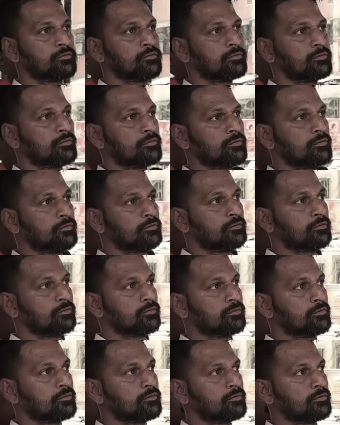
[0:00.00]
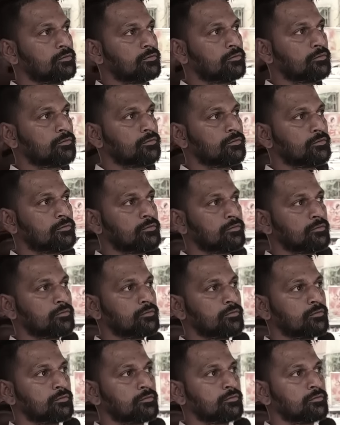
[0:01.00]

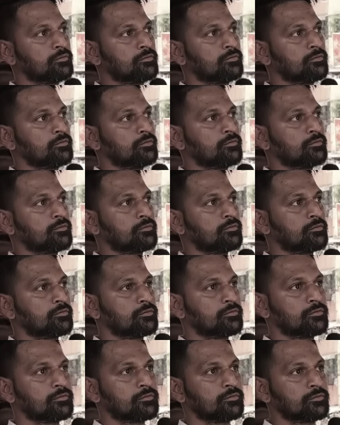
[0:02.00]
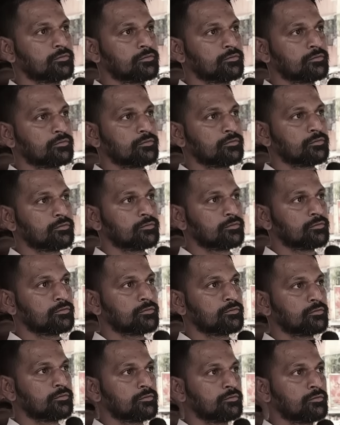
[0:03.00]

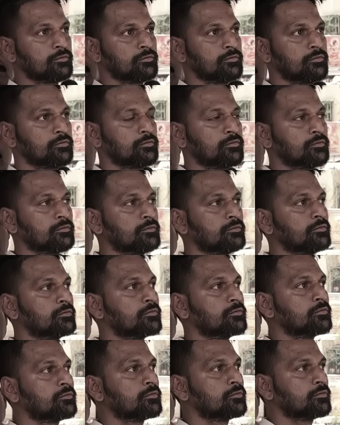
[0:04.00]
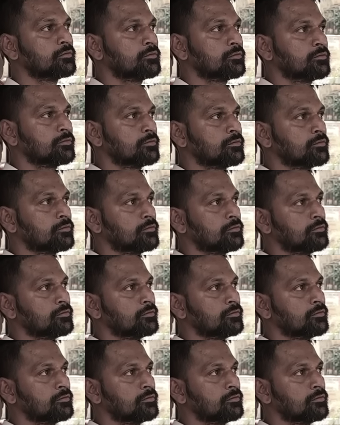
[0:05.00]
[no speech]